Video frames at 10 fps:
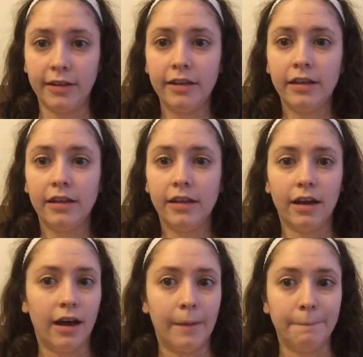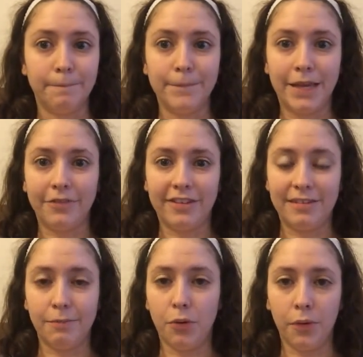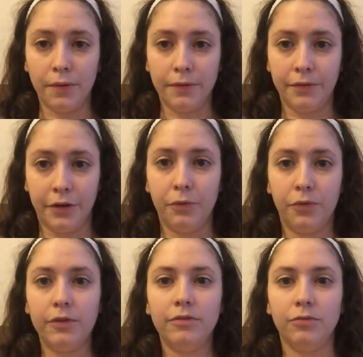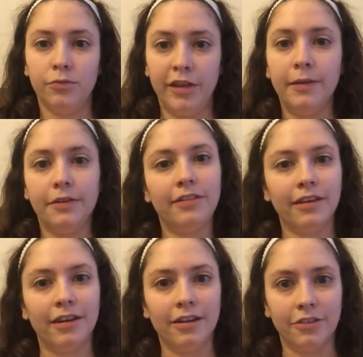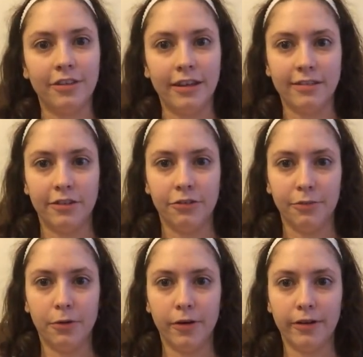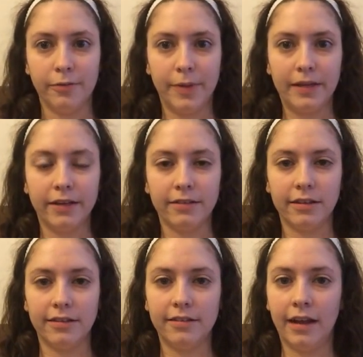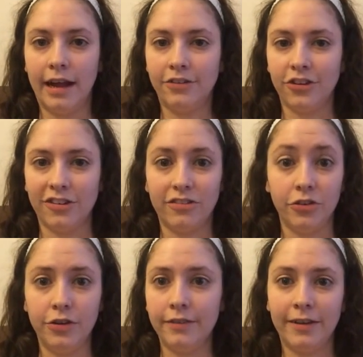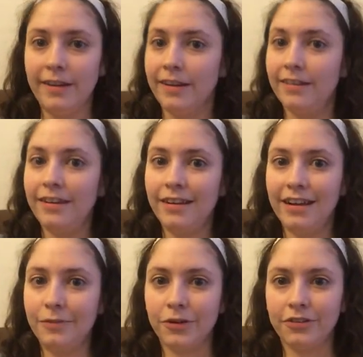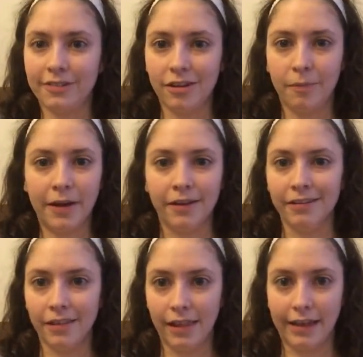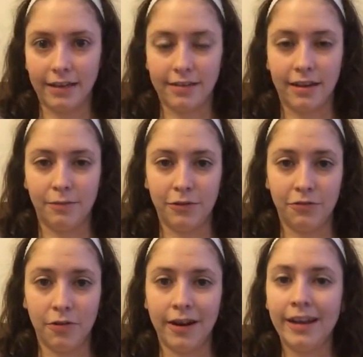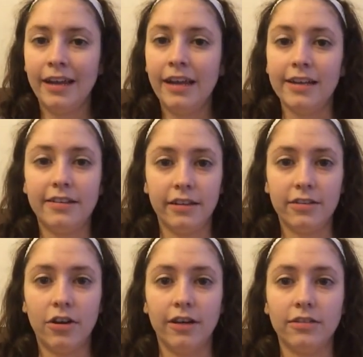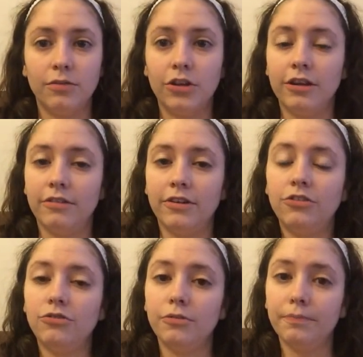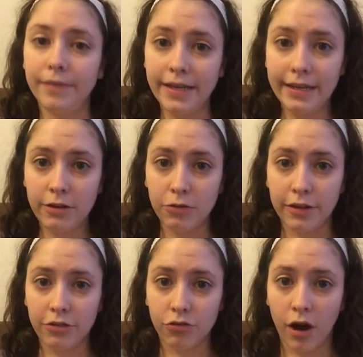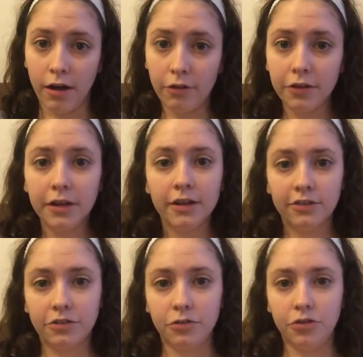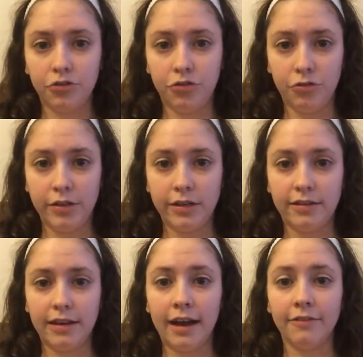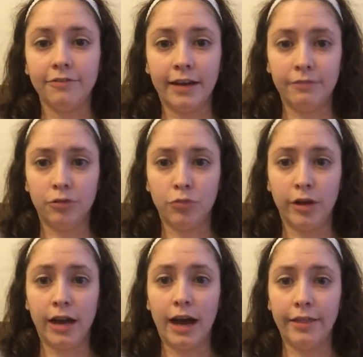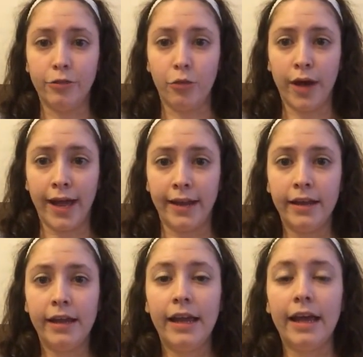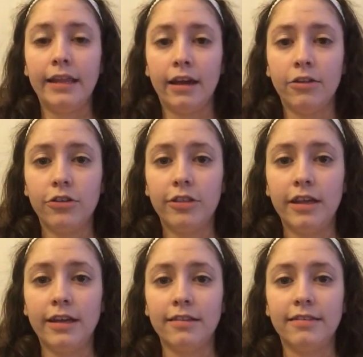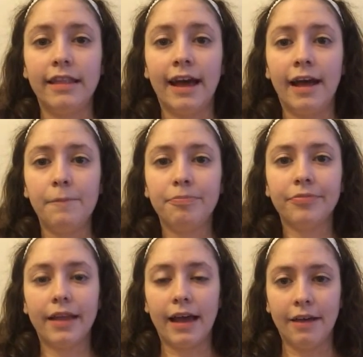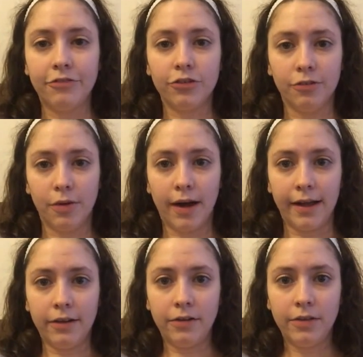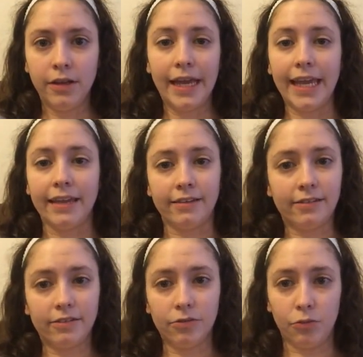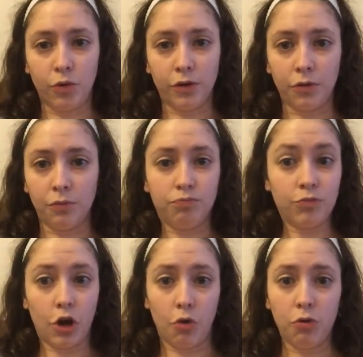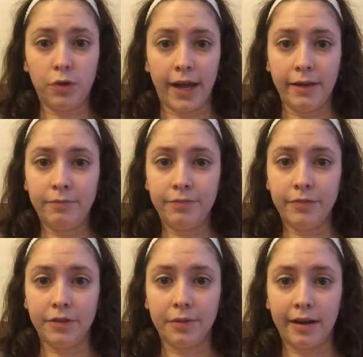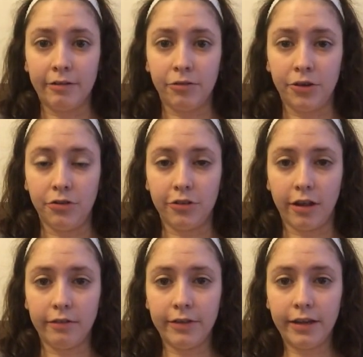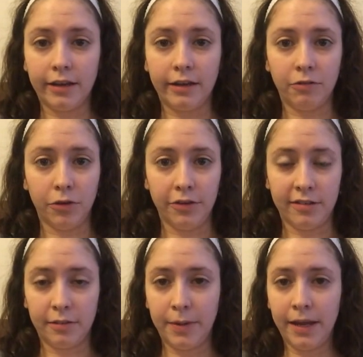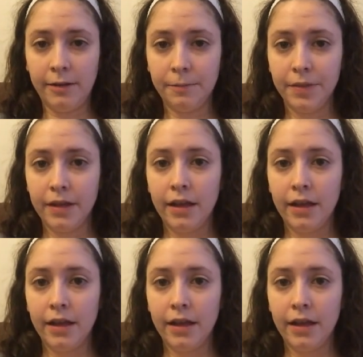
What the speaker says: it, if it's important, the other things that are important, because it's not just you give it and the person's all better. Like I said before, it does cause them to go into immediate withdrawal, so you do need to have 911 on the way. And the other thing is that after a while, it will go away. The body will use all of it and it will dissipate.